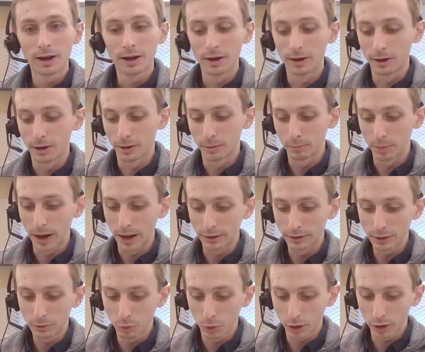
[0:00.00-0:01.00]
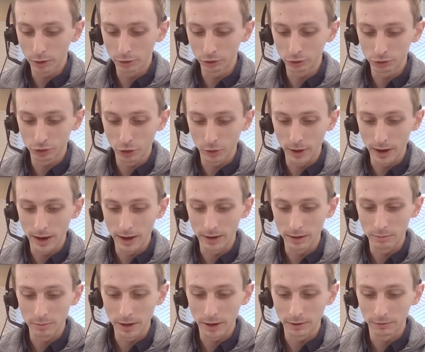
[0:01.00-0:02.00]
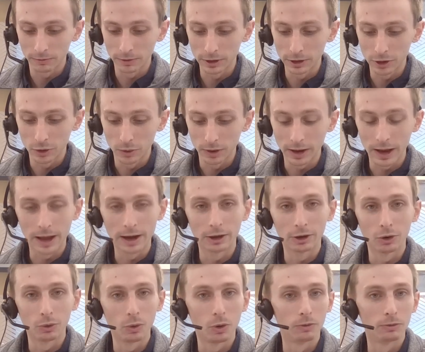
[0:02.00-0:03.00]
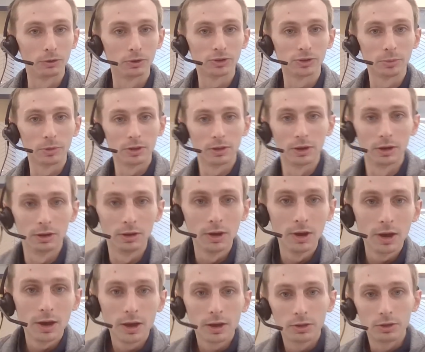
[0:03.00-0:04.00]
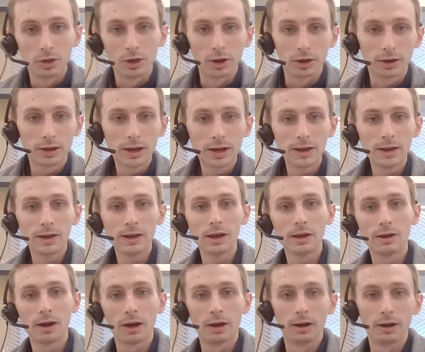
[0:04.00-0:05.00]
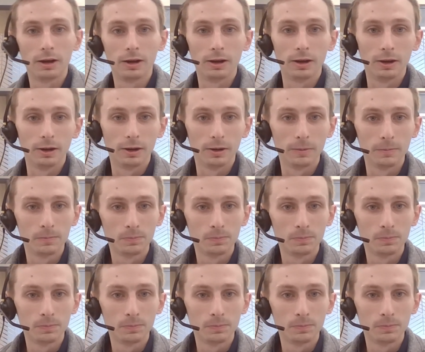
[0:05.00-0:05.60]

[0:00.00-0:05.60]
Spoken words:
But I did want to just go ahead and make a video and kind of go over some of the key uh,